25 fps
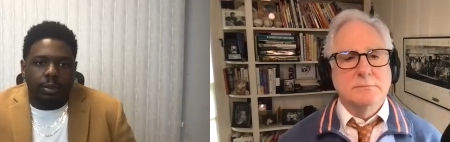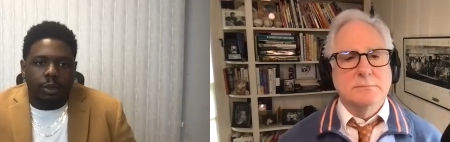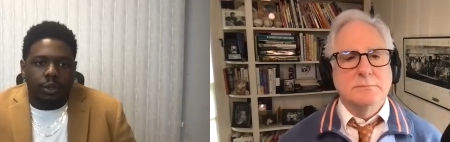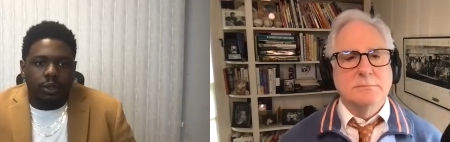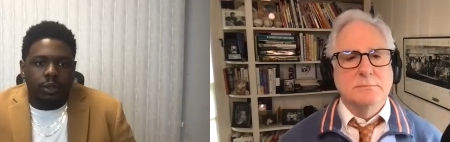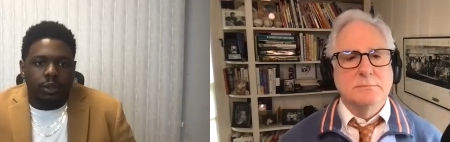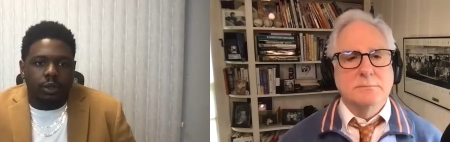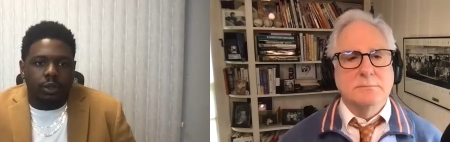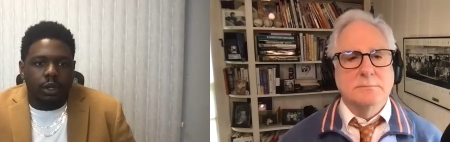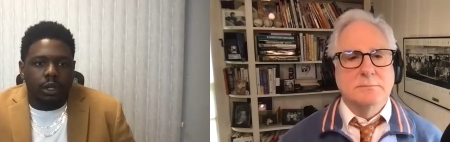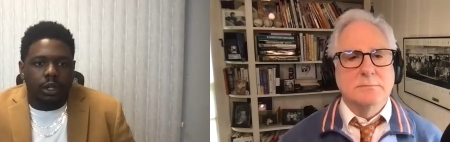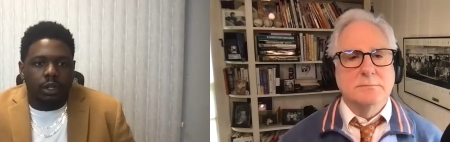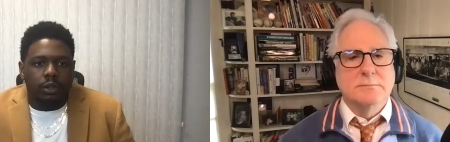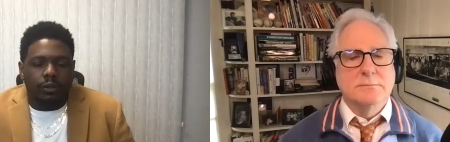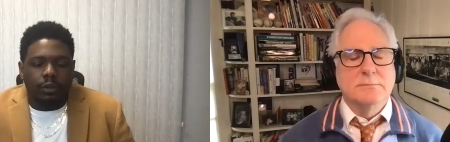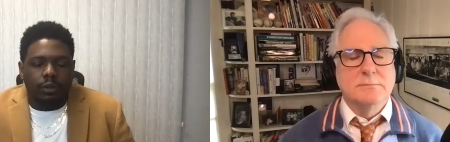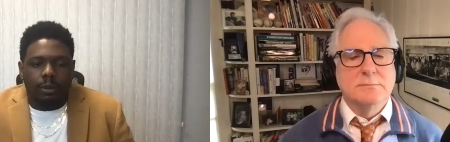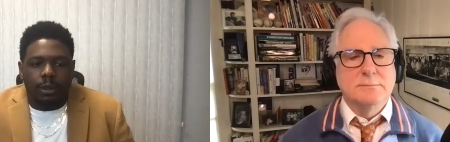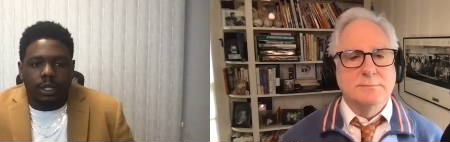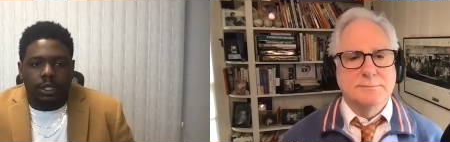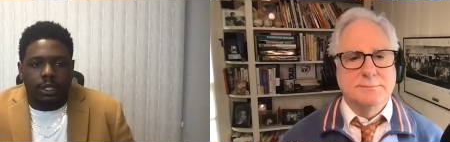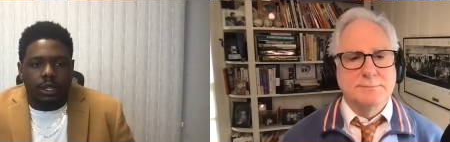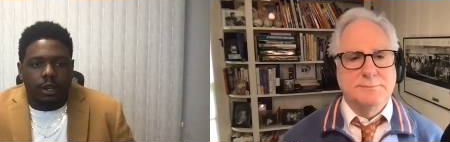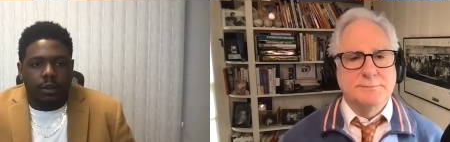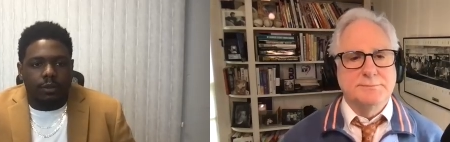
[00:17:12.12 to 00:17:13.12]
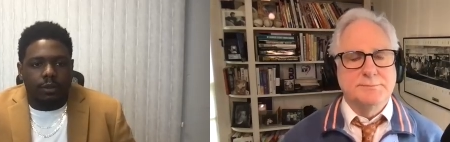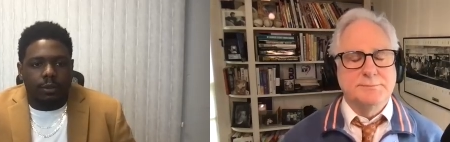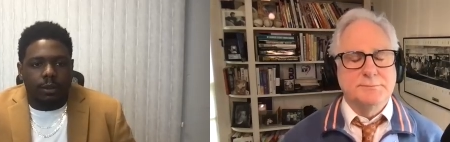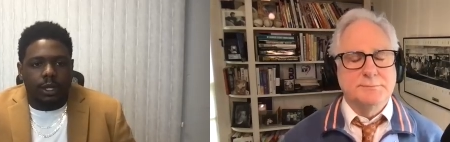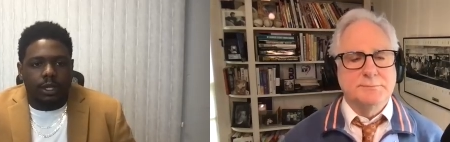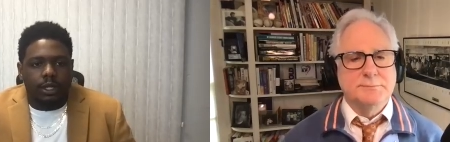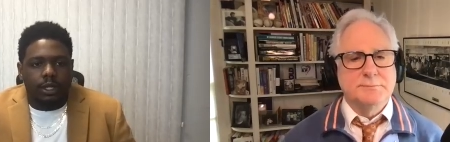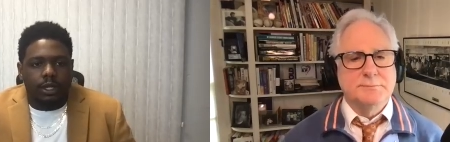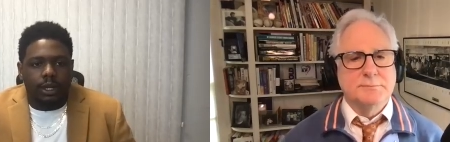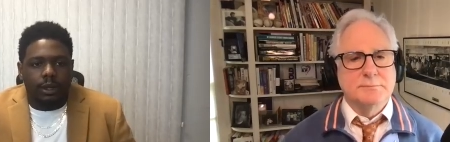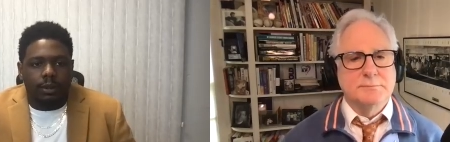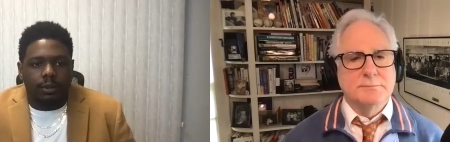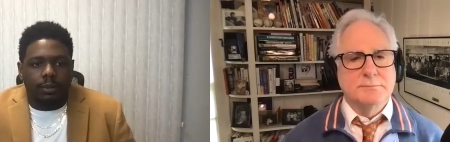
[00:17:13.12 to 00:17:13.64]
Speaker 1: opportunities for myself and my
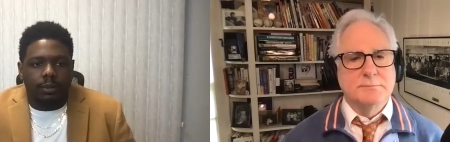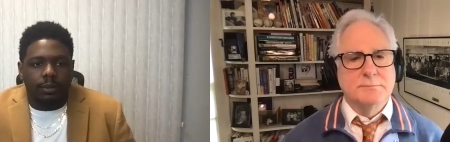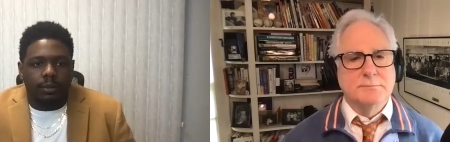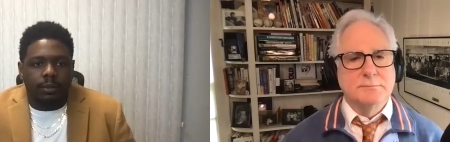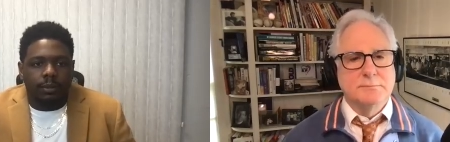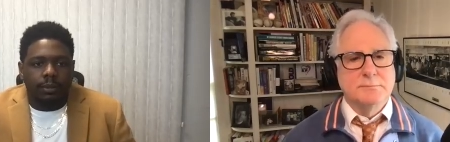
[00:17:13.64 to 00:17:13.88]
team.